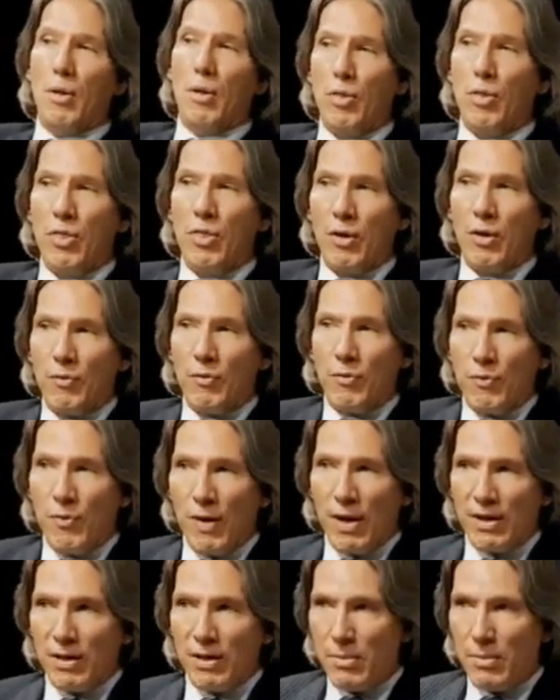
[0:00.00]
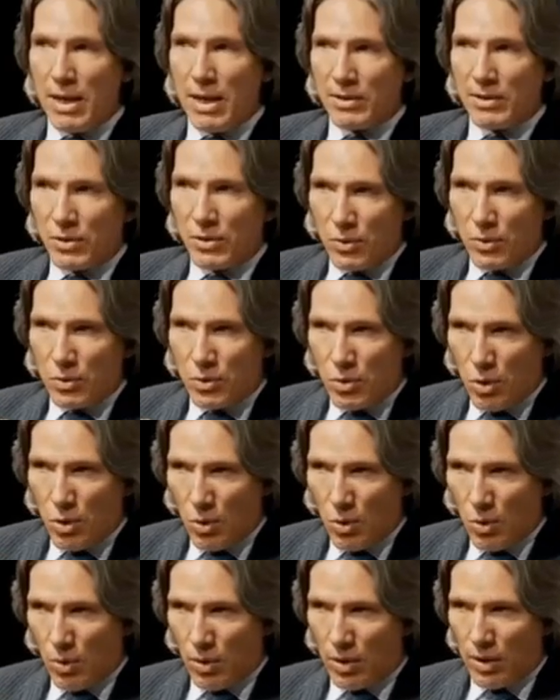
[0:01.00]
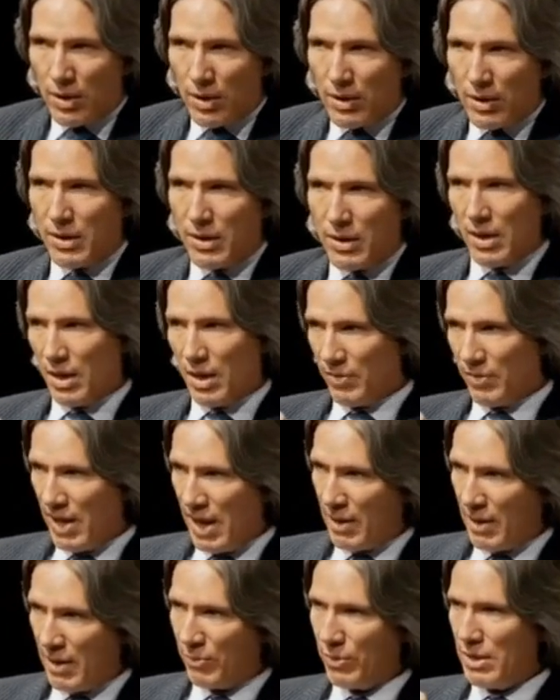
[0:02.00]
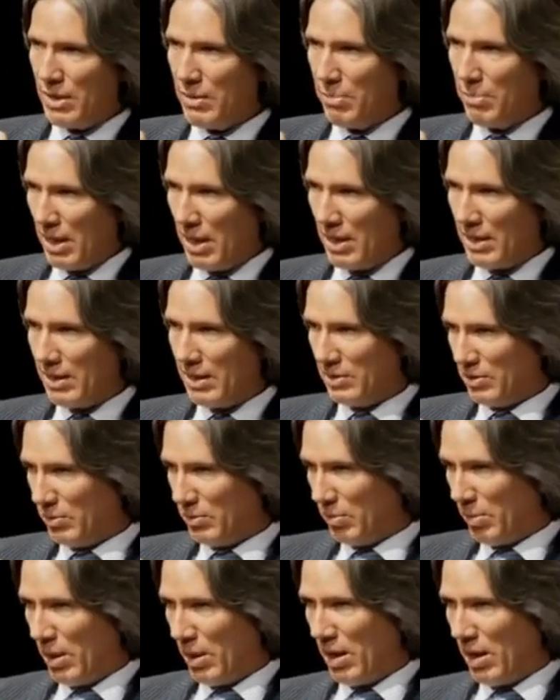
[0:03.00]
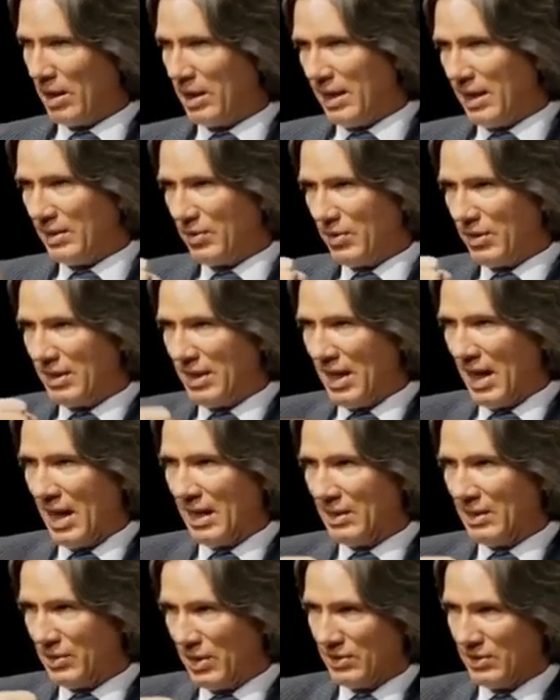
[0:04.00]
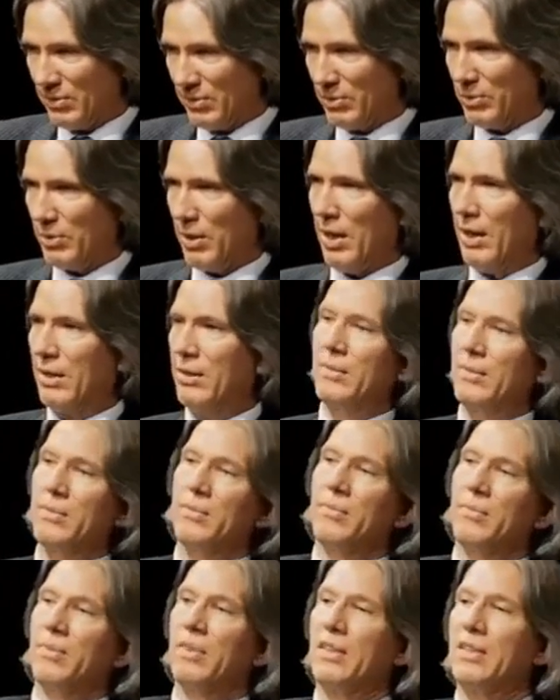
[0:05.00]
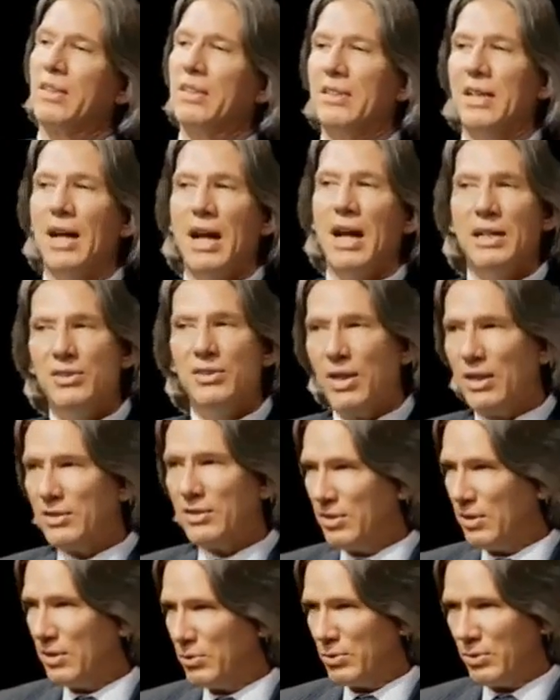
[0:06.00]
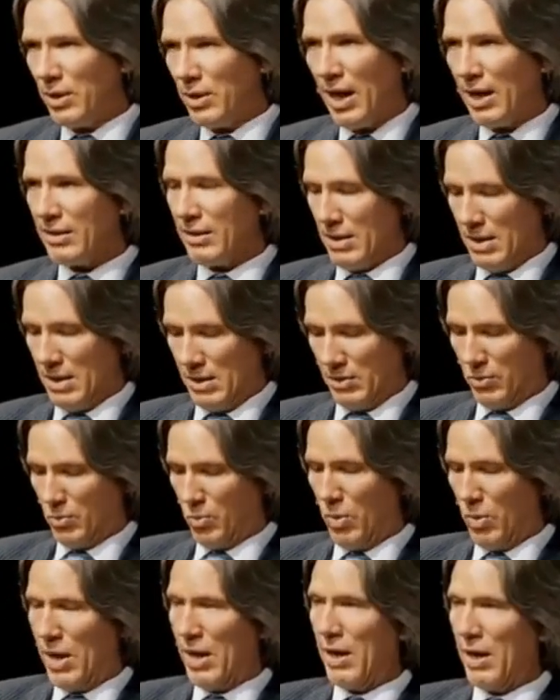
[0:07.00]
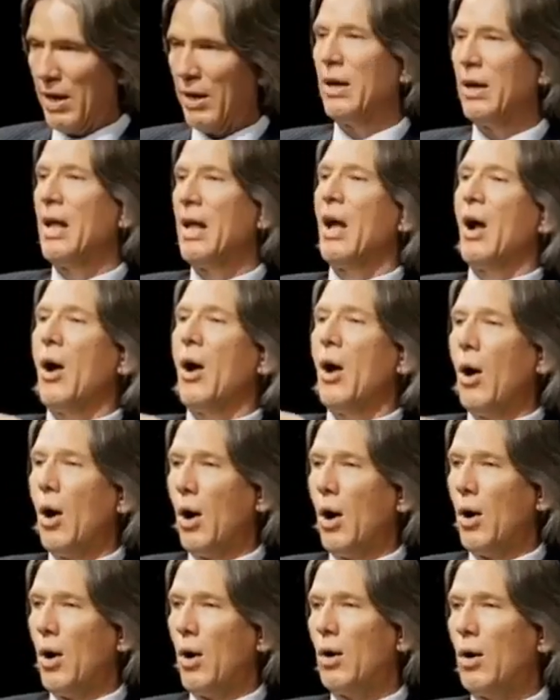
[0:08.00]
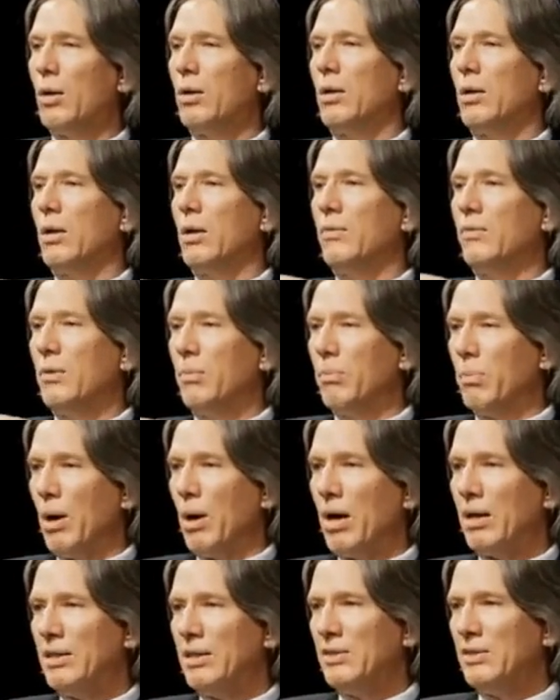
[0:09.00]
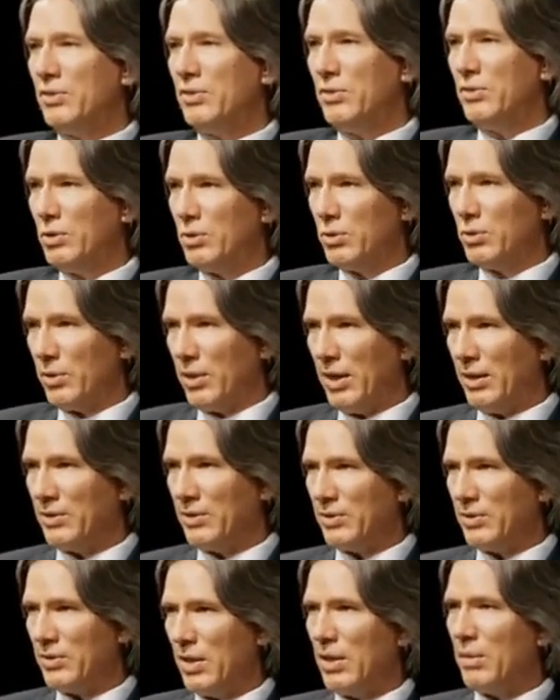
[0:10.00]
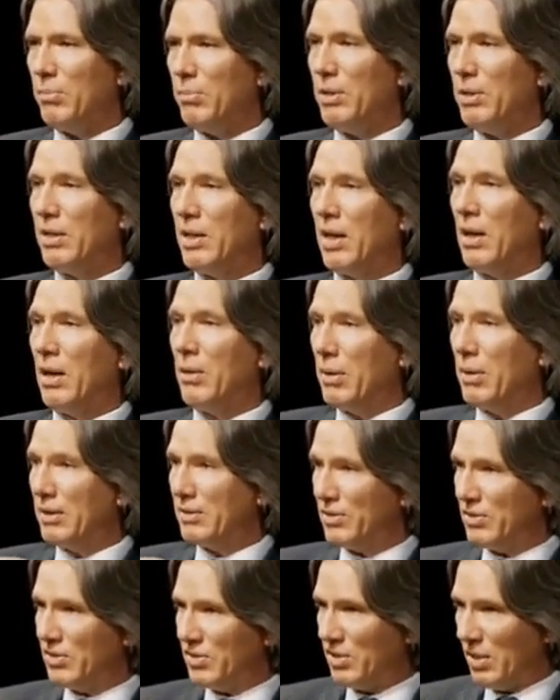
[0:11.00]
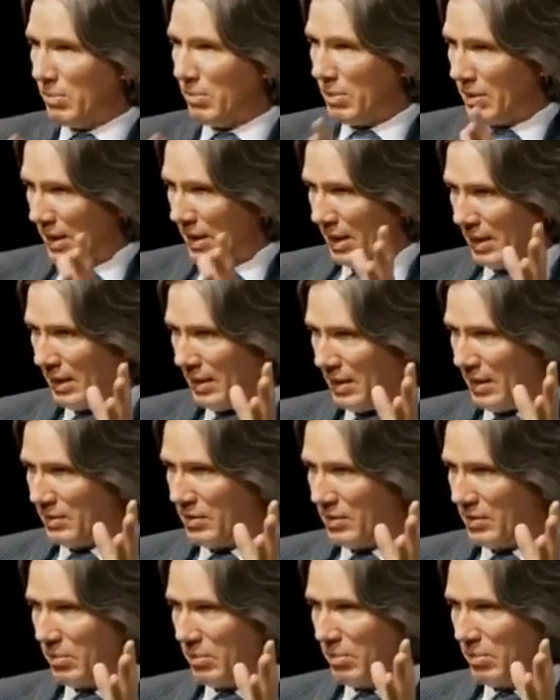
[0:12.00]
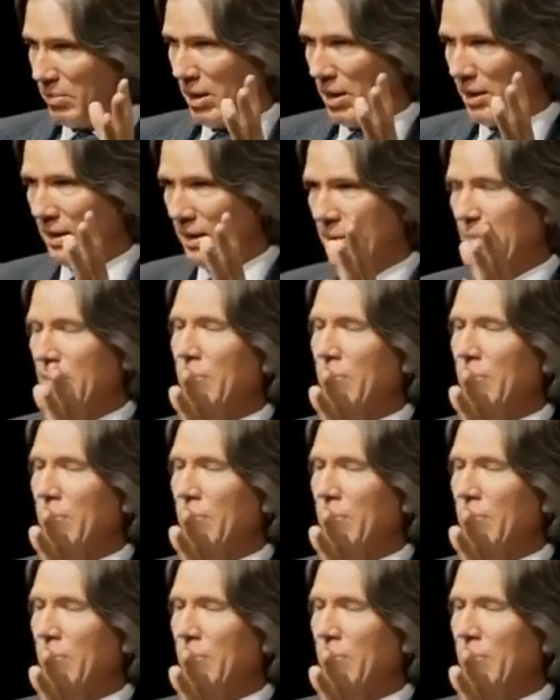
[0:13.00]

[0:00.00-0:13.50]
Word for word: the fundamental core of everybody's body is the digestive tract the digestive tract is where all of the body's nutrients become assimilated into the body.